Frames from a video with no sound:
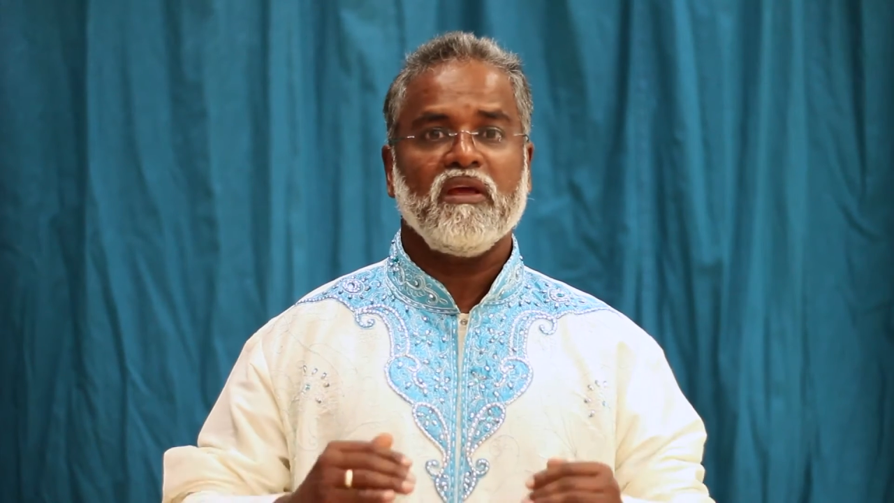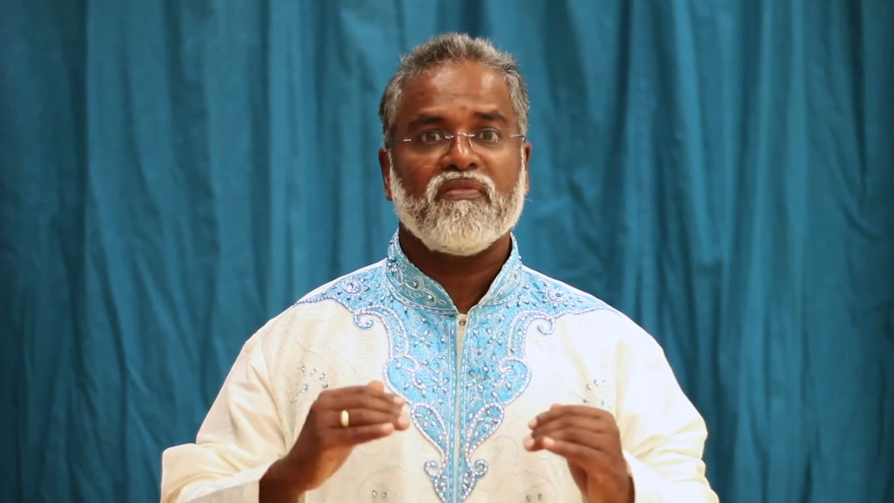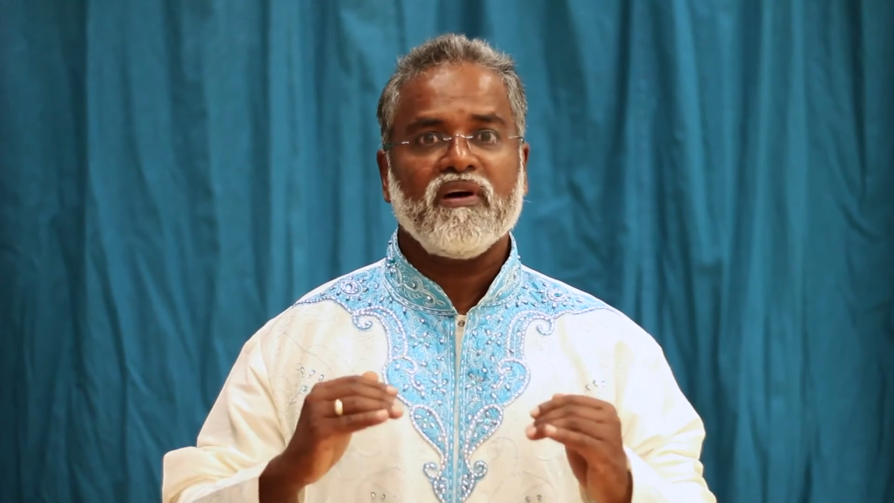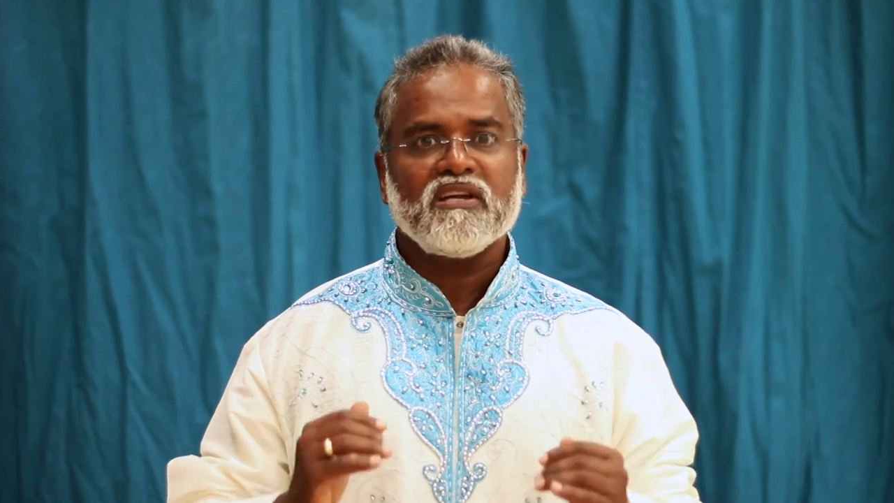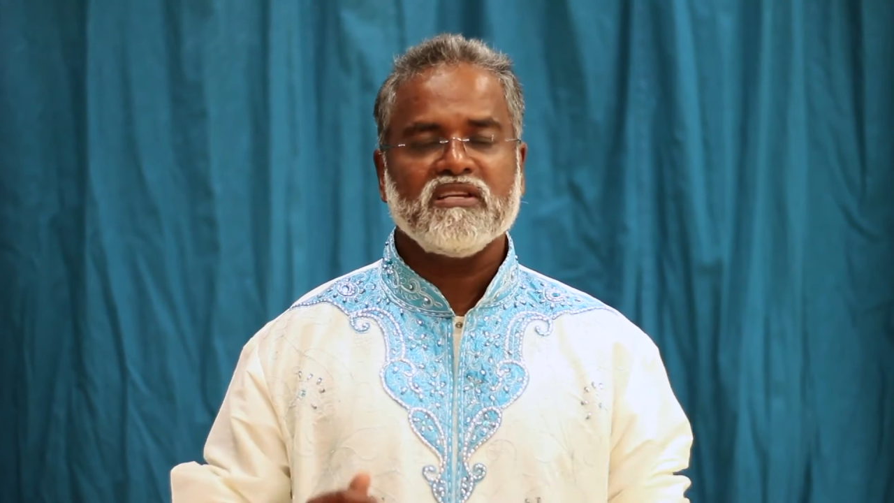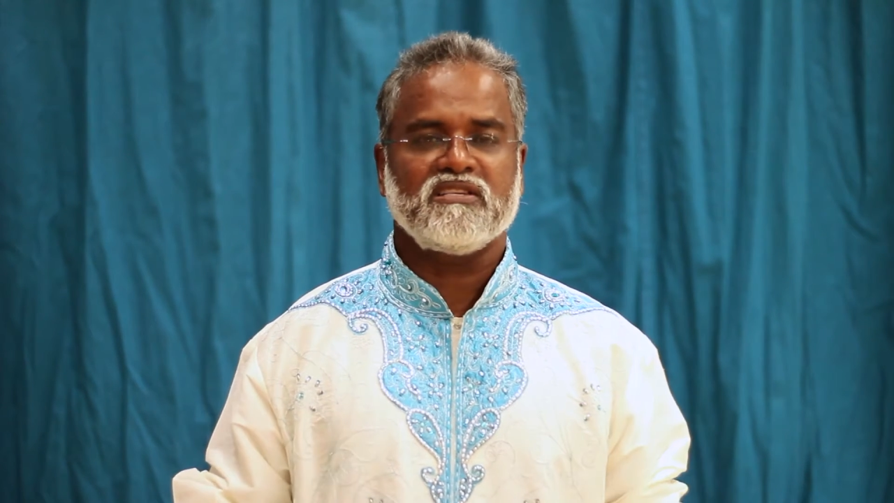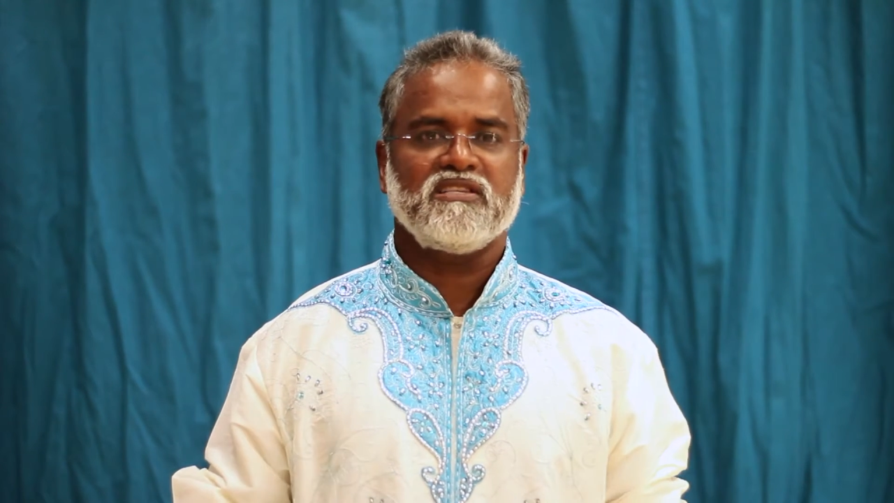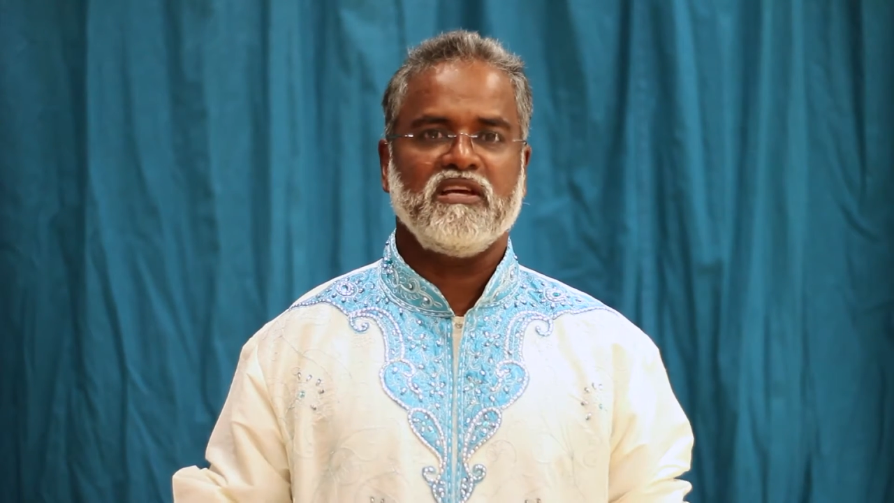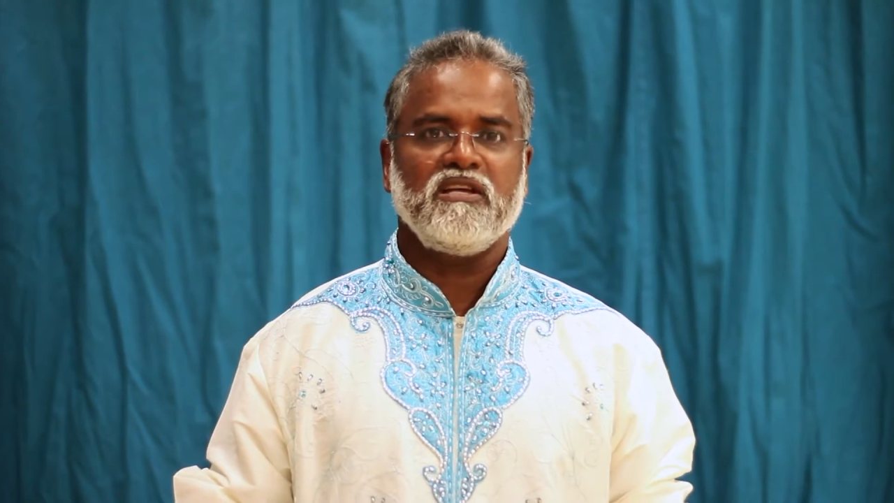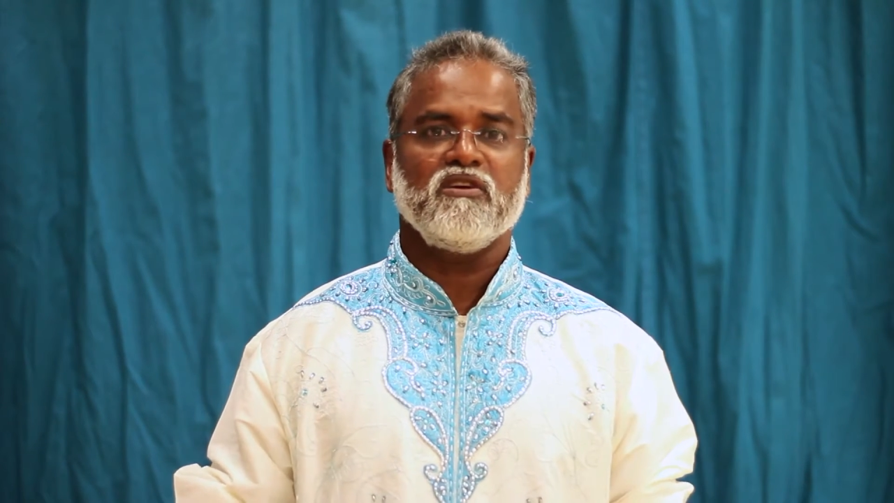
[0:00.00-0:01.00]
in that
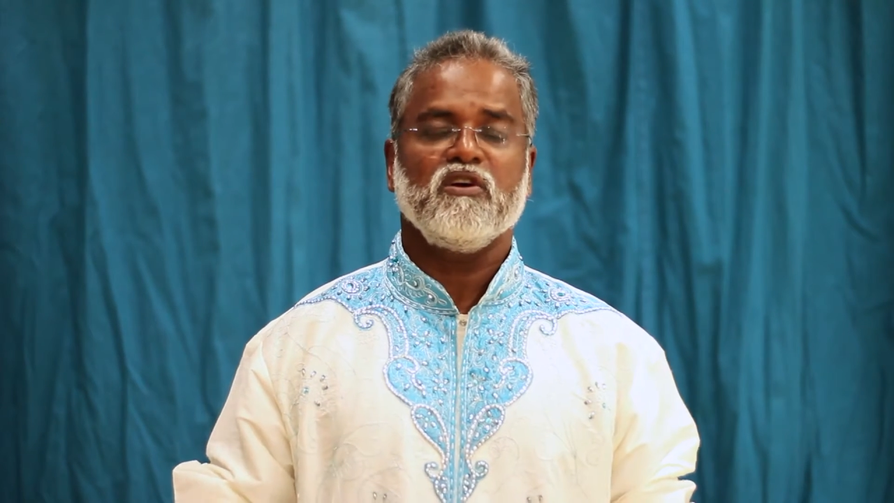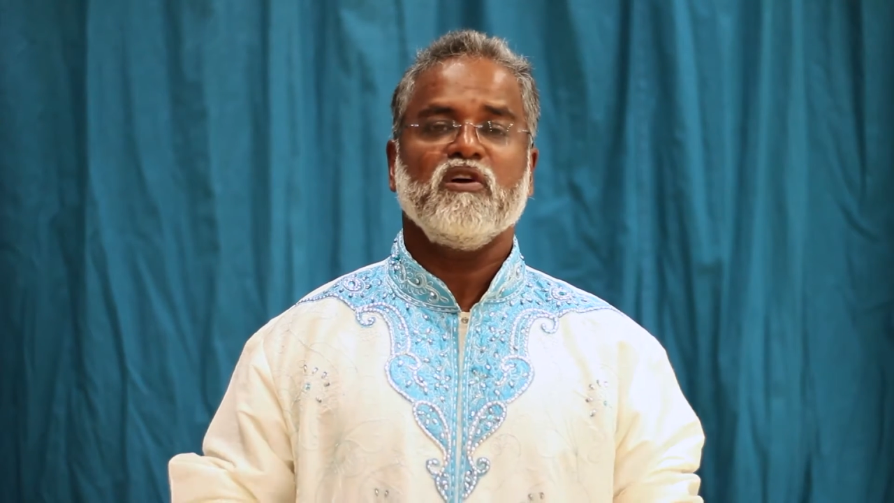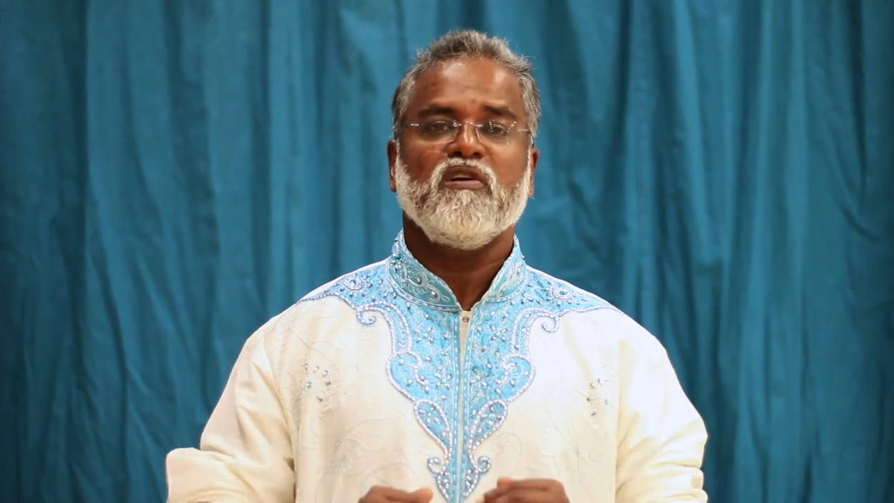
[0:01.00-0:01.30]
state